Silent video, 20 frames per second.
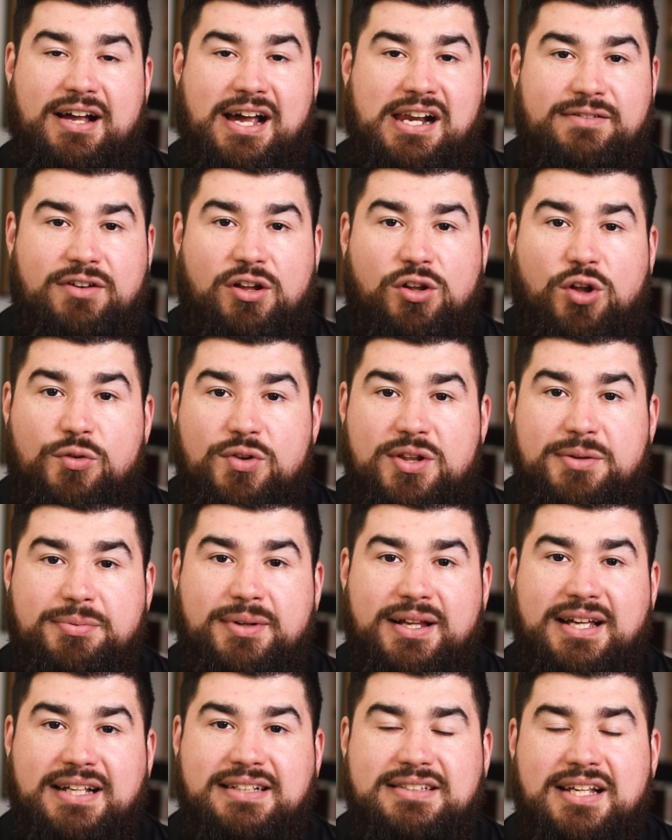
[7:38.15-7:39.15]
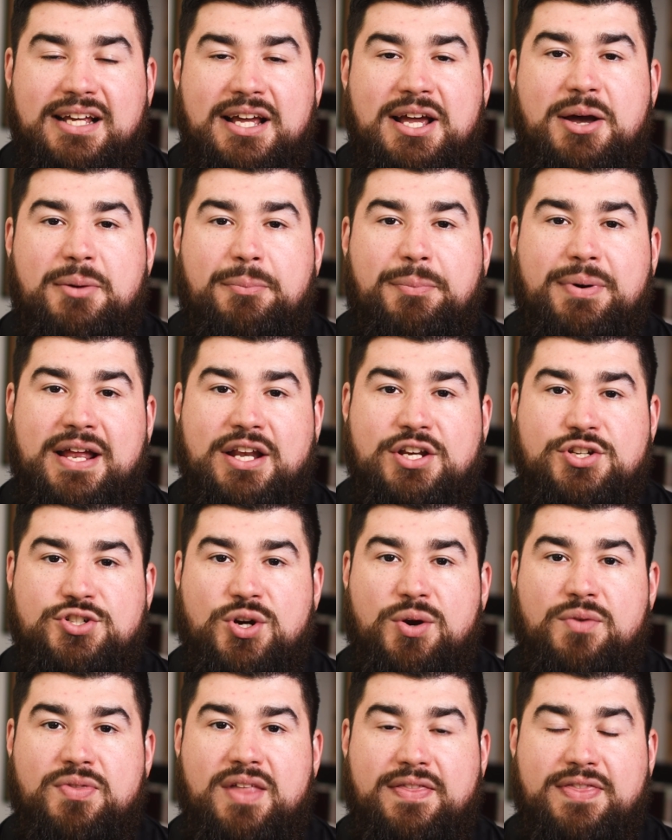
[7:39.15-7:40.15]
Kind of all over the place, but
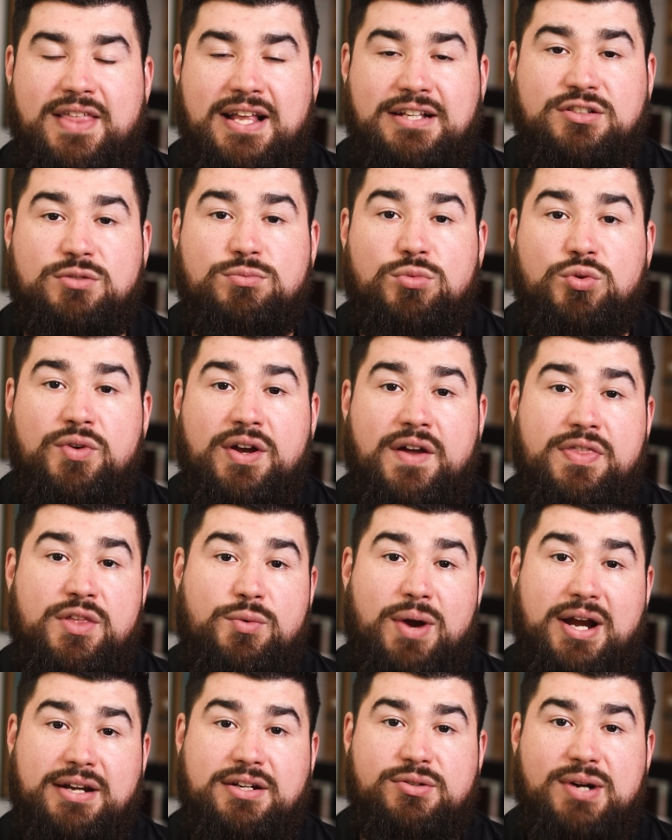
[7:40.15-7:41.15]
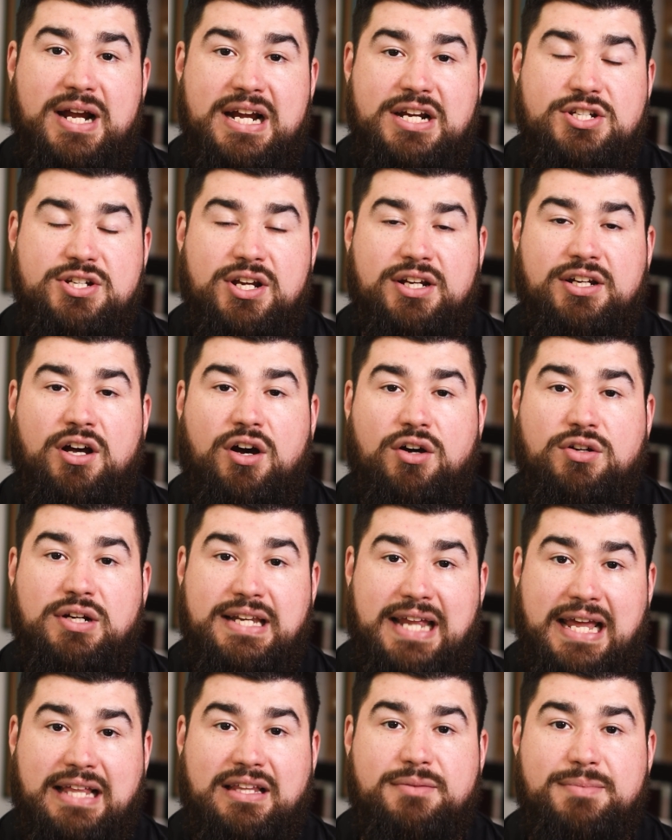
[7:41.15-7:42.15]
ensuring that things are moving in the right direction on
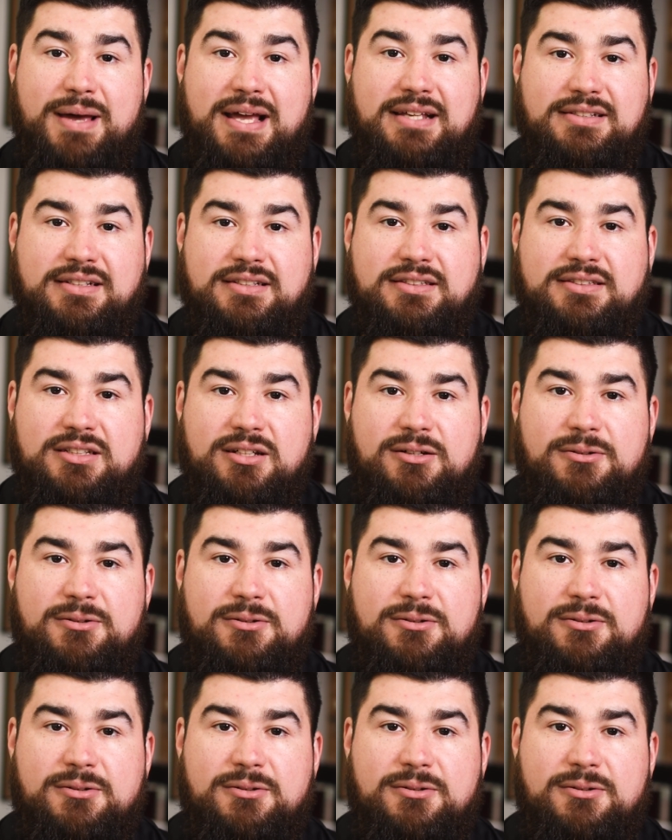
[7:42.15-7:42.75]
a daily basis.